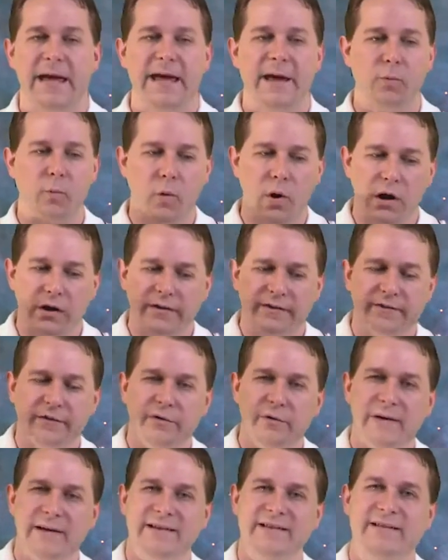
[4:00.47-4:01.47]
It wants
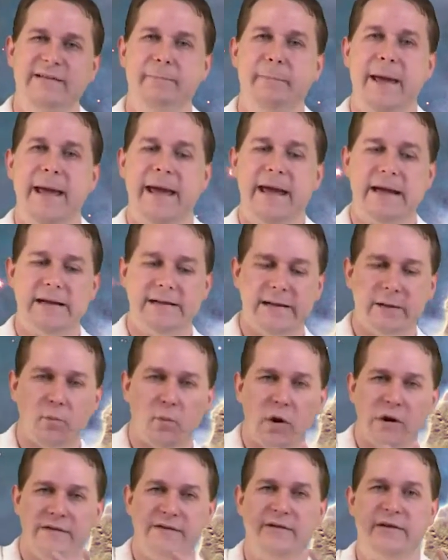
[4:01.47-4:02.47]
to expand. It
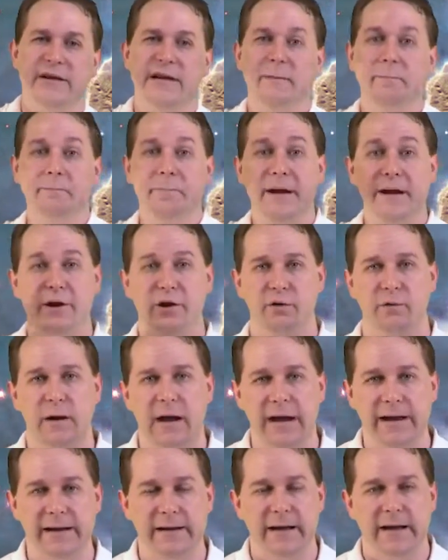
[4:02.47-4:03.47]
wants to get bigger,
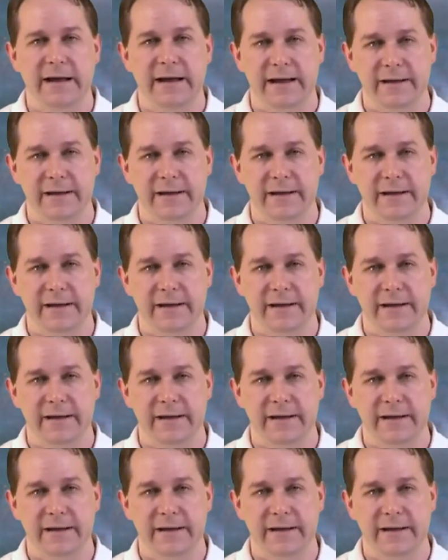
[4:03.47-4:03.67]
right?